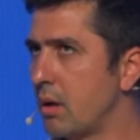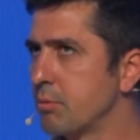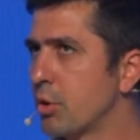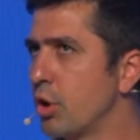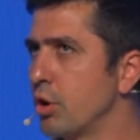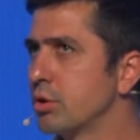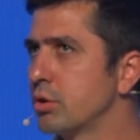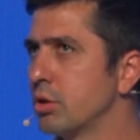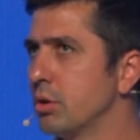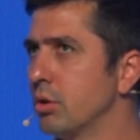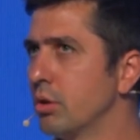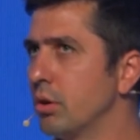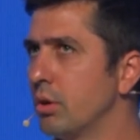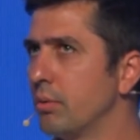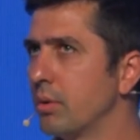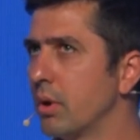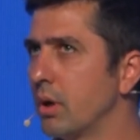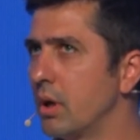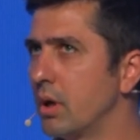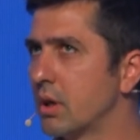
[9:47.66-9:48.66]
going to
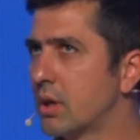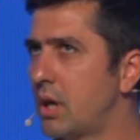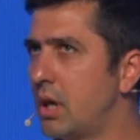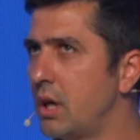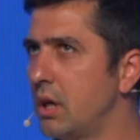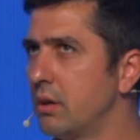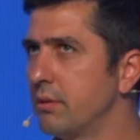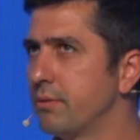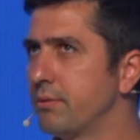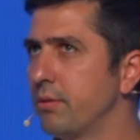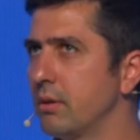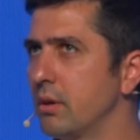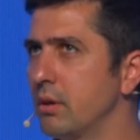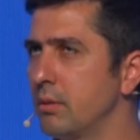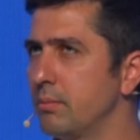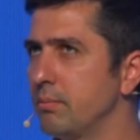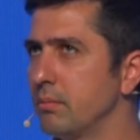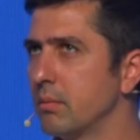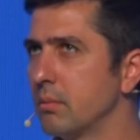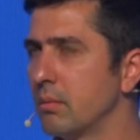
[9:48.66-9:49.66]

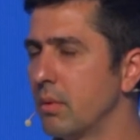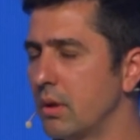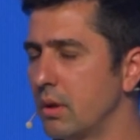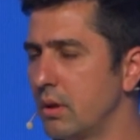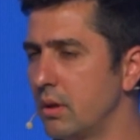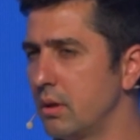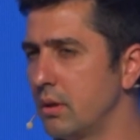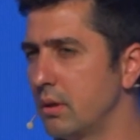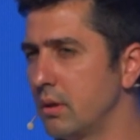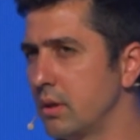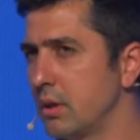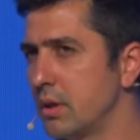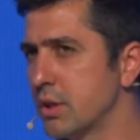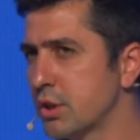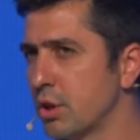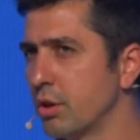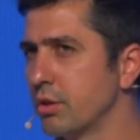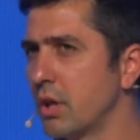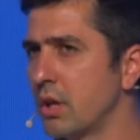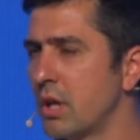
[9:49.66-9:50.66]
Kyiv,
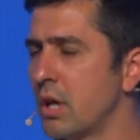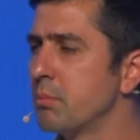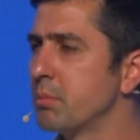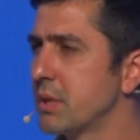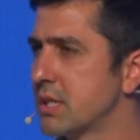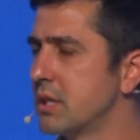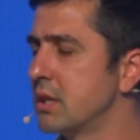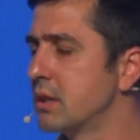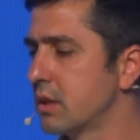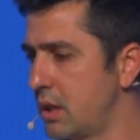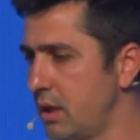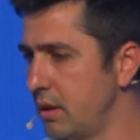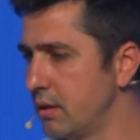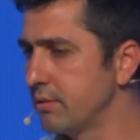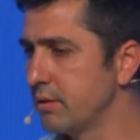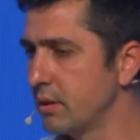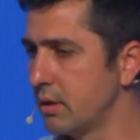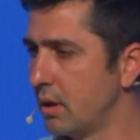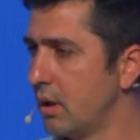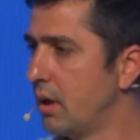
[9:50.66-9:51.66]
Estonian embassy in
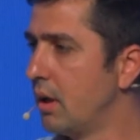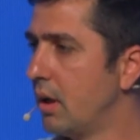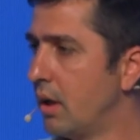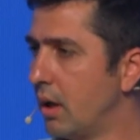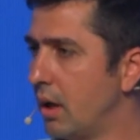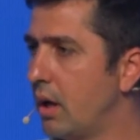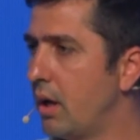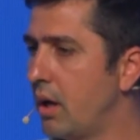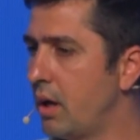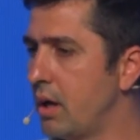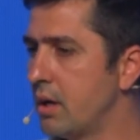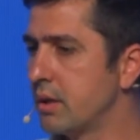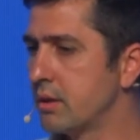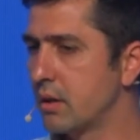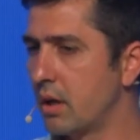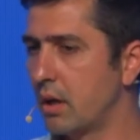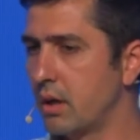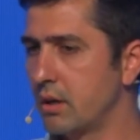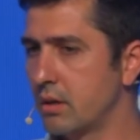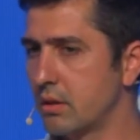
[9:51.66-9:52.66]
Kyiv.
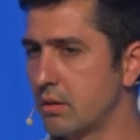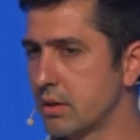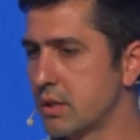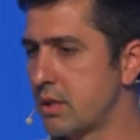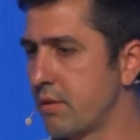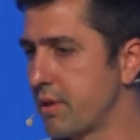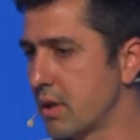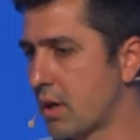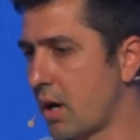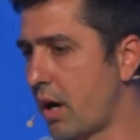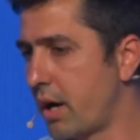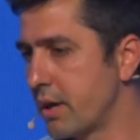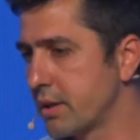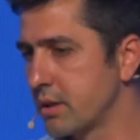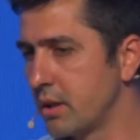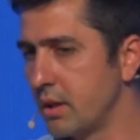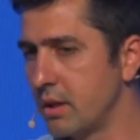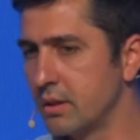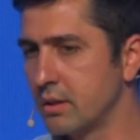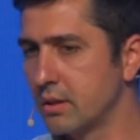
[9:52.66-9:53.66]
And I received the card,
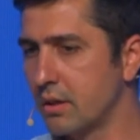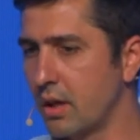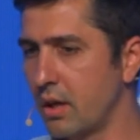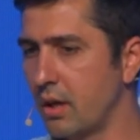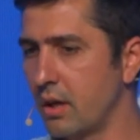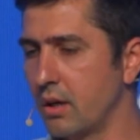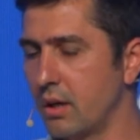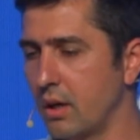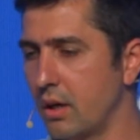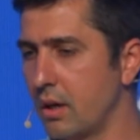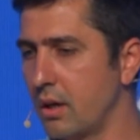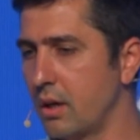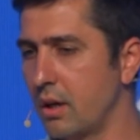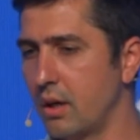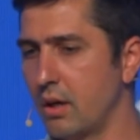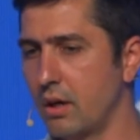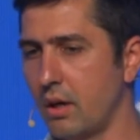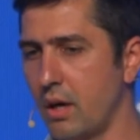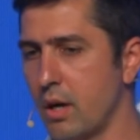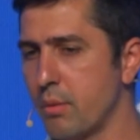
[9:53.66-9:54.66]
and
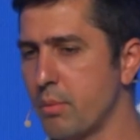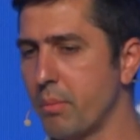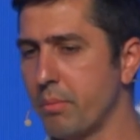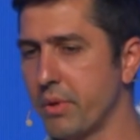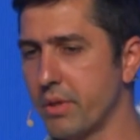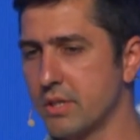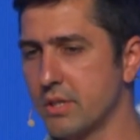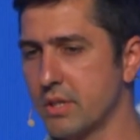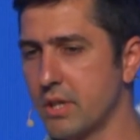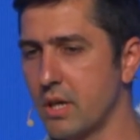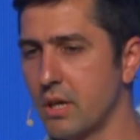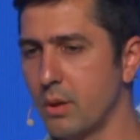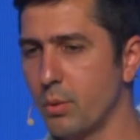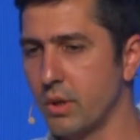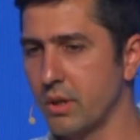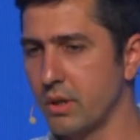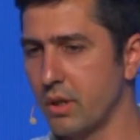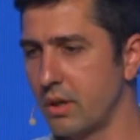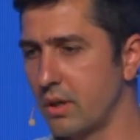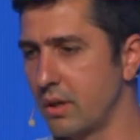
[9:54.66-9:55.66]
I remember this day
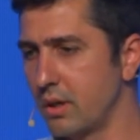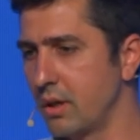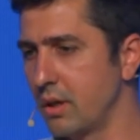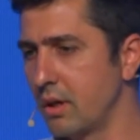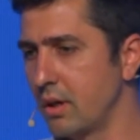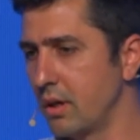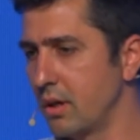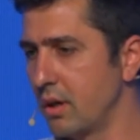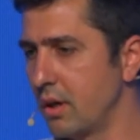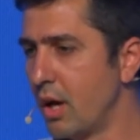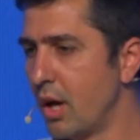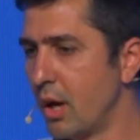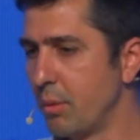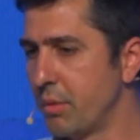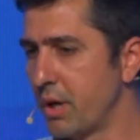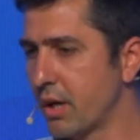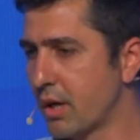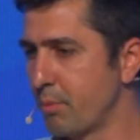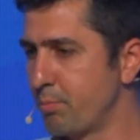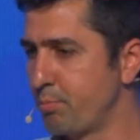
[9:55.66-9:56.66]
when I
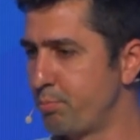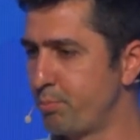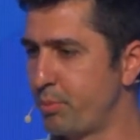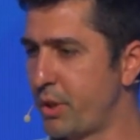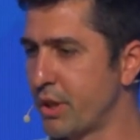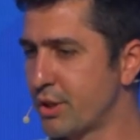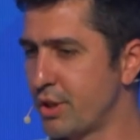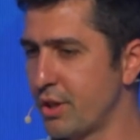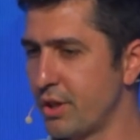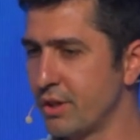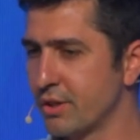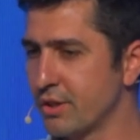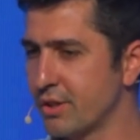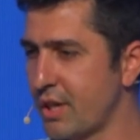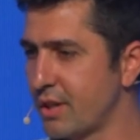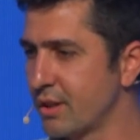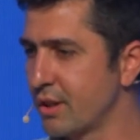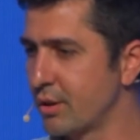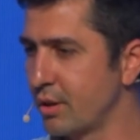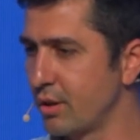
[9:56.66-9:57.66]
make a picture and
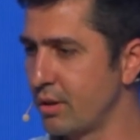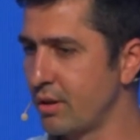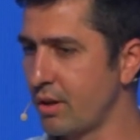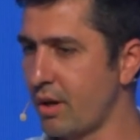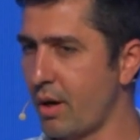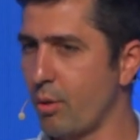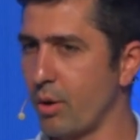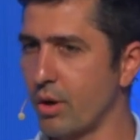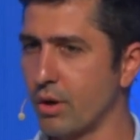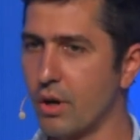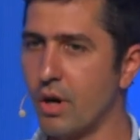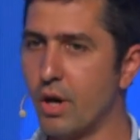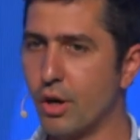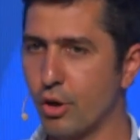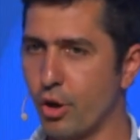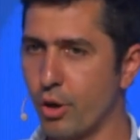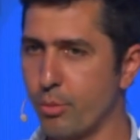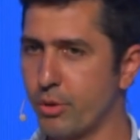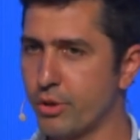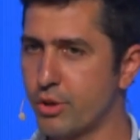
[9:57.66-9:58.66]
send it in our
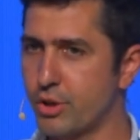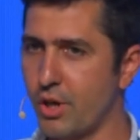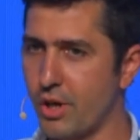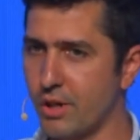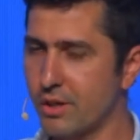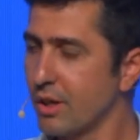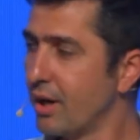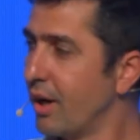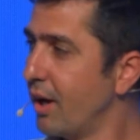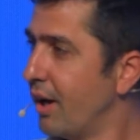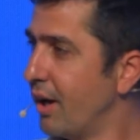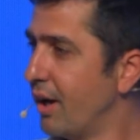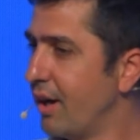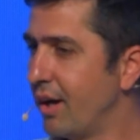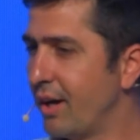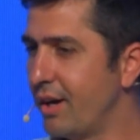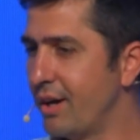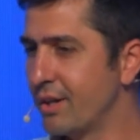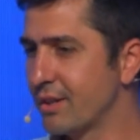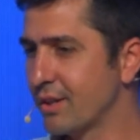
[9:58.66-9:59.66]
corporate chat.
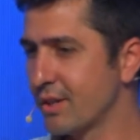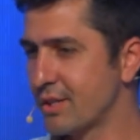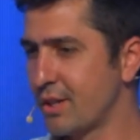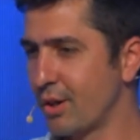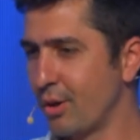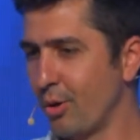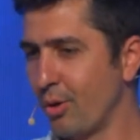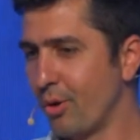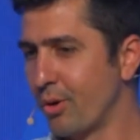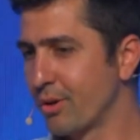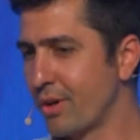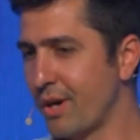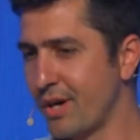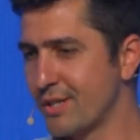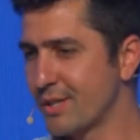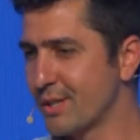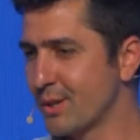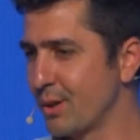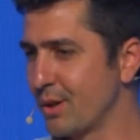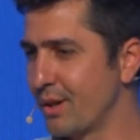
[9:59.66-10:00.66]
and they say, oh,
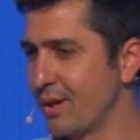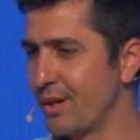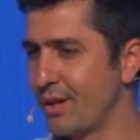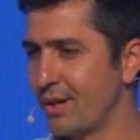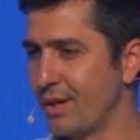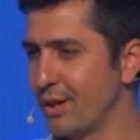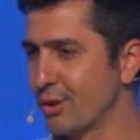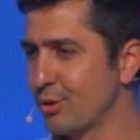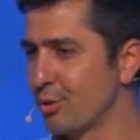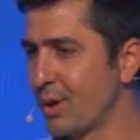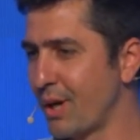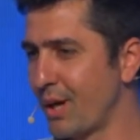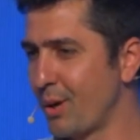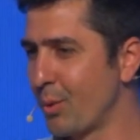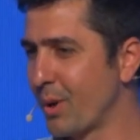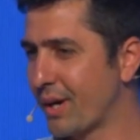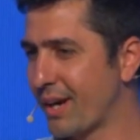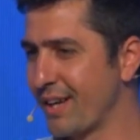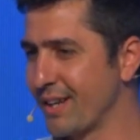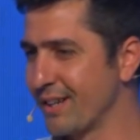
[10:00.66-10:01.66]
guys, today
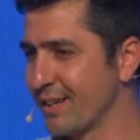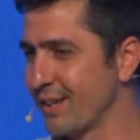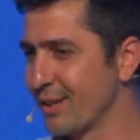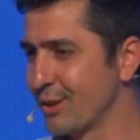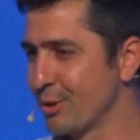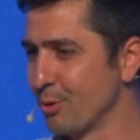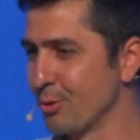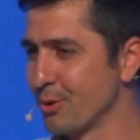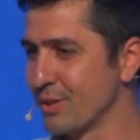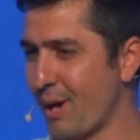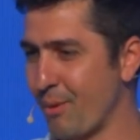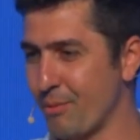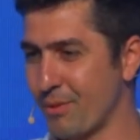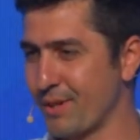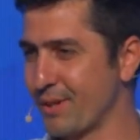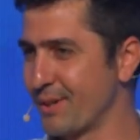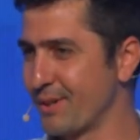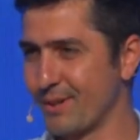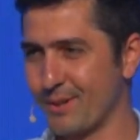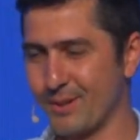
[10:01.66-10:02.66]
we can do
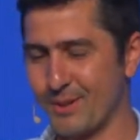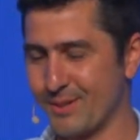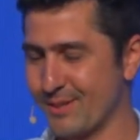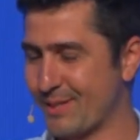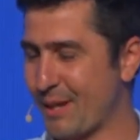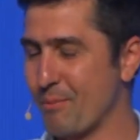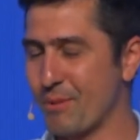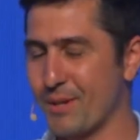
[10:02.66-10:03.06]
something